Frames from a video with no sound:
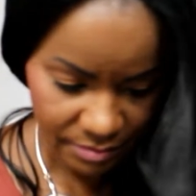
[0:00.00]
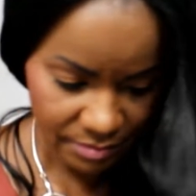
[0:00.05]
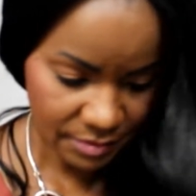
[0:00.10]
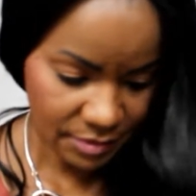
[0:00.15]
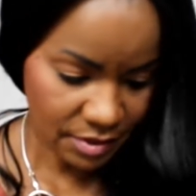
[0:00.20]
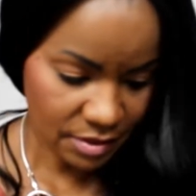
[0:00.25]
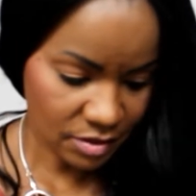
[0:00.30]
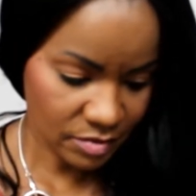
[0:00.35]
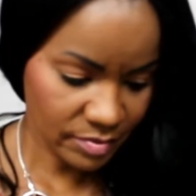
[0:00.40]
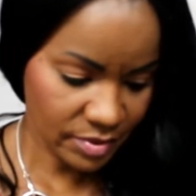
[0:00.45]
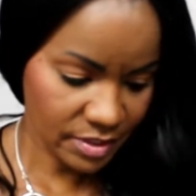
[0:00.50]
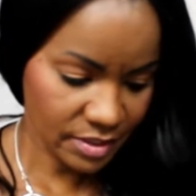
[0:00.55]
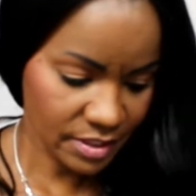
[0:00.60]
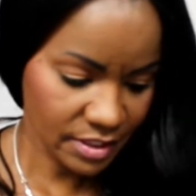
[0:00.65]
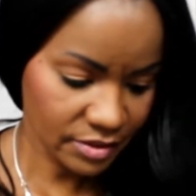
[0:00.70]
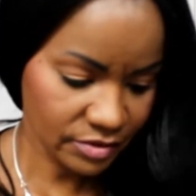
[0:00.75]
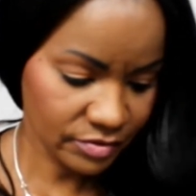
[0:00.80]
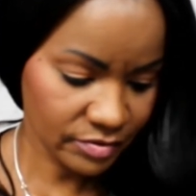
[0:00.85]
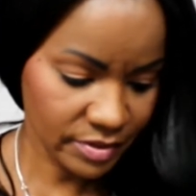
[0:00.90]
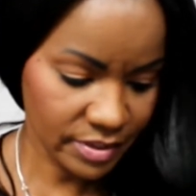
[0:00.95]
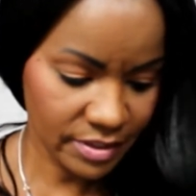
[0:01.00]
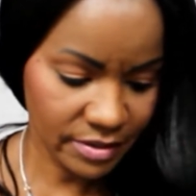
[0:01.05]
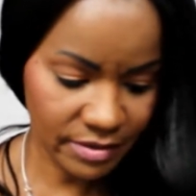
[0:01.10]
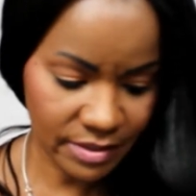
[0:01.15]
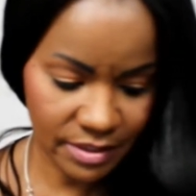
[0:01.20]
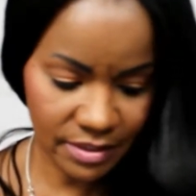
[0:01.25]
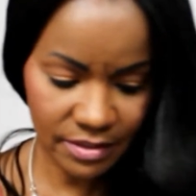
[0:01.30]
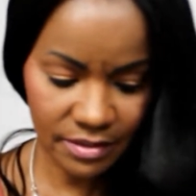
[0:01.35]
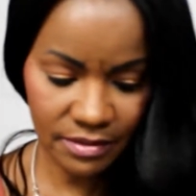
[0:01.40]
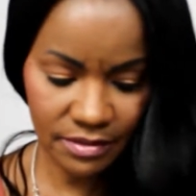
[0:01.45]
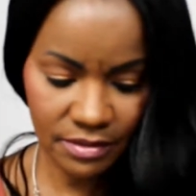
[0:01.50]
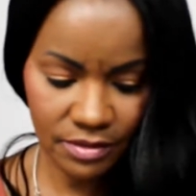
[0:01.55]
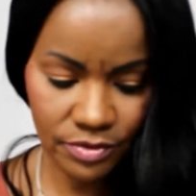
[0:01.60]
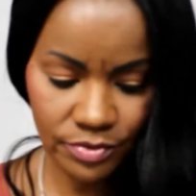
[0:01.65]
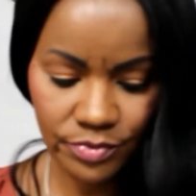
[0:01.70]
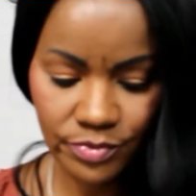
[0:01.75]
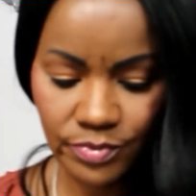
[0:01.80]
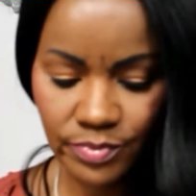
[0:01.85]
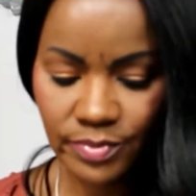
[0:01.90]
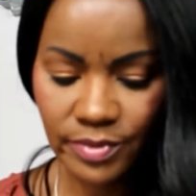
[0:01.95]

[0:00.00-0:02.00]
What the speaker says: Get all my natural hair out of this comb.